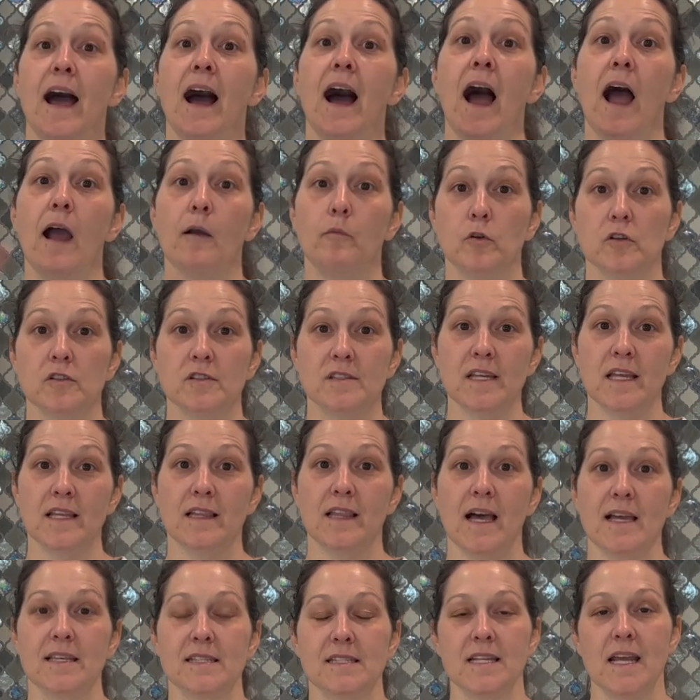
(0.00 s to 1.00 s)
I will say
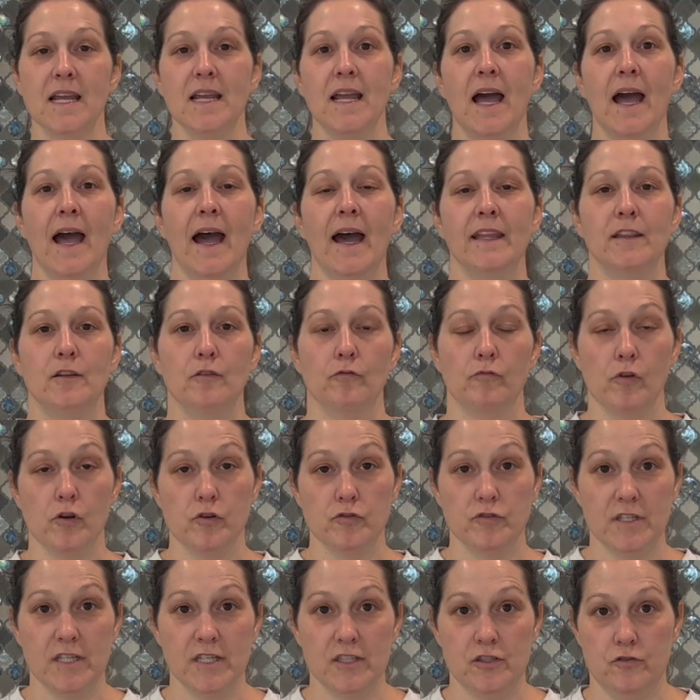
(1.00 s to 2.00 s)
last night I had the
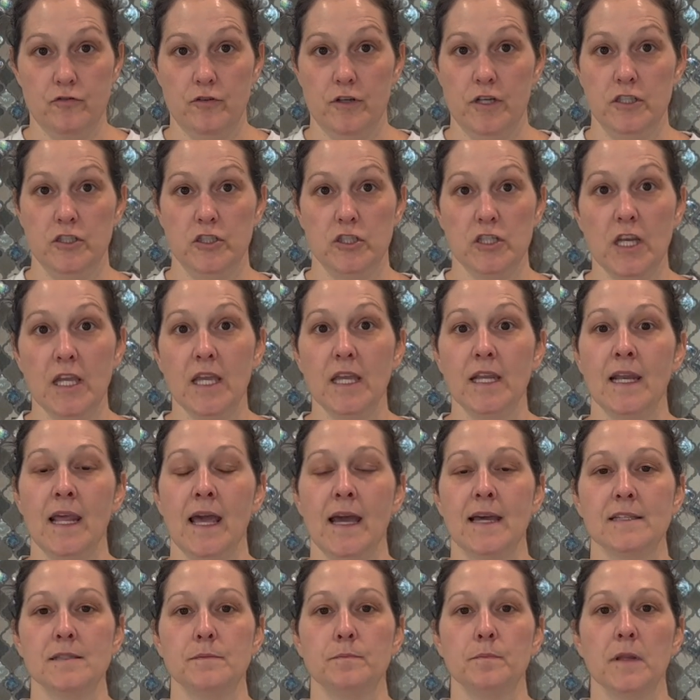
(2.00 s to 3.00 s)
rotisserie chicken
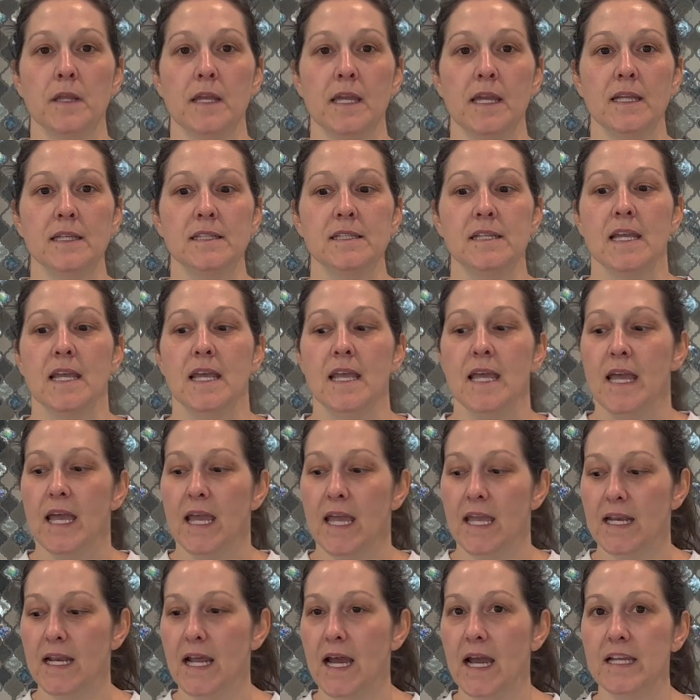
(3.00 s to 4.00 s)
as planned
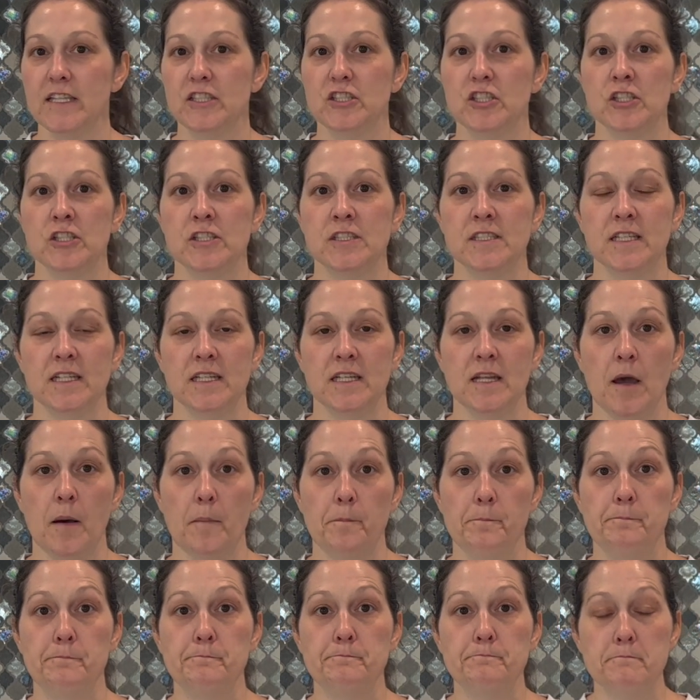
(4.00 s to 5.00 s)
and I just did
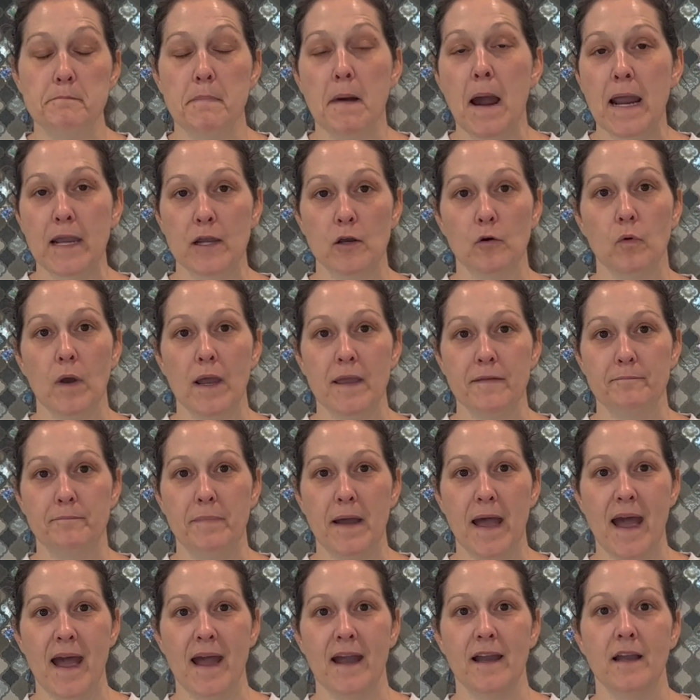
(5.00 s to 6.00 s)
a microwave
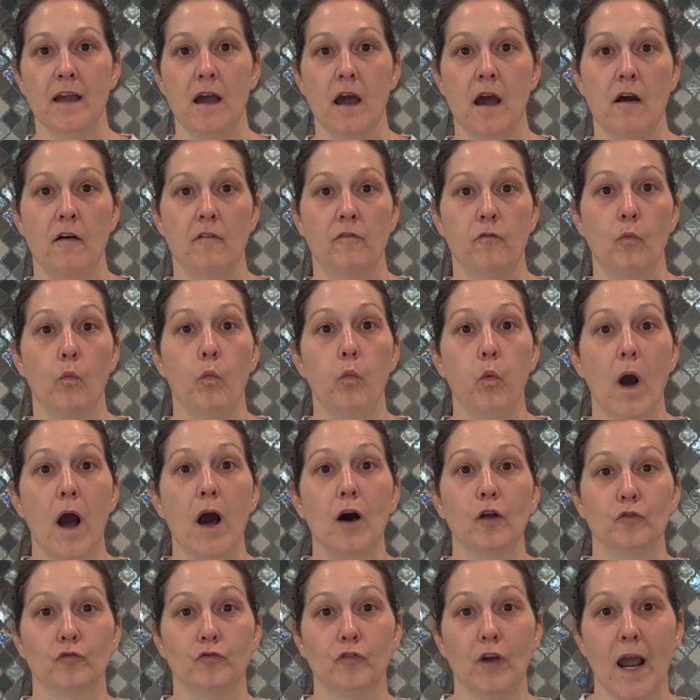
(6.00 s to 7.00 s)
bag of
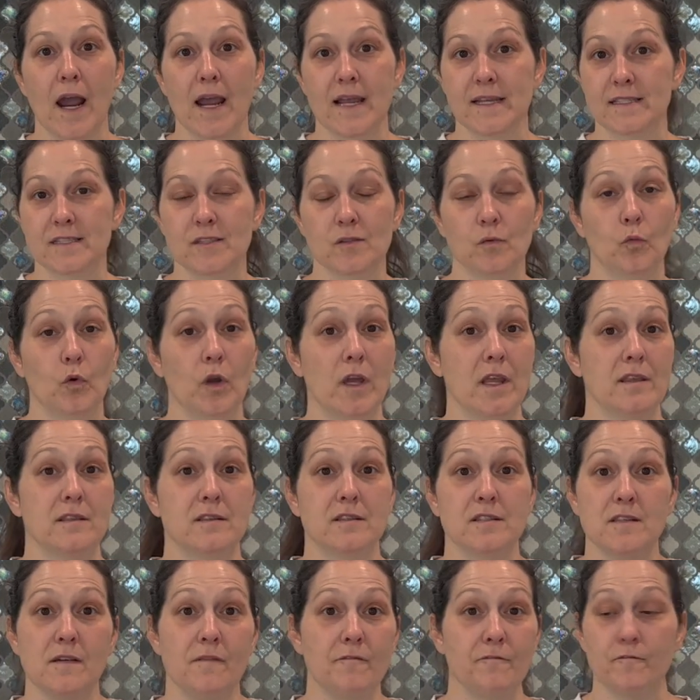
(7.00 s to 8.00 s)
wild rice with
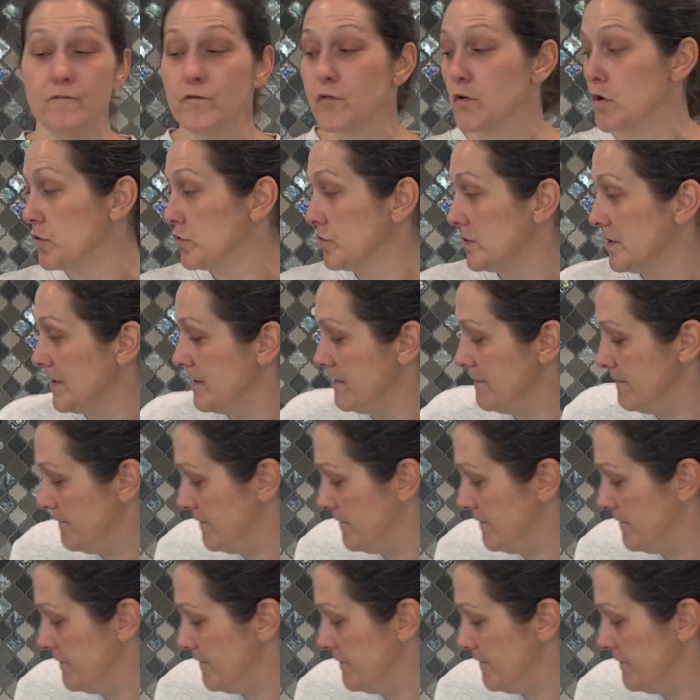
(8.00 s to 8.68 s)
some frozen